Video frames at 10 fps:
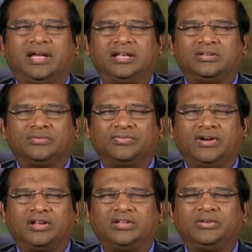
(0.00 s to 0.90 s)
And to
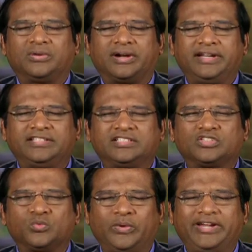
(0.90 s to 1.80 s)
follow your
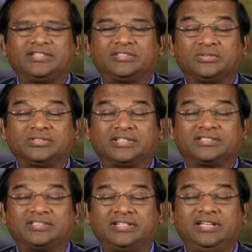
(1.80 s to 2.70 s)
righteous ways to
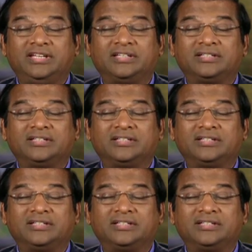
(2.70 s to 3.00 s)
succeed.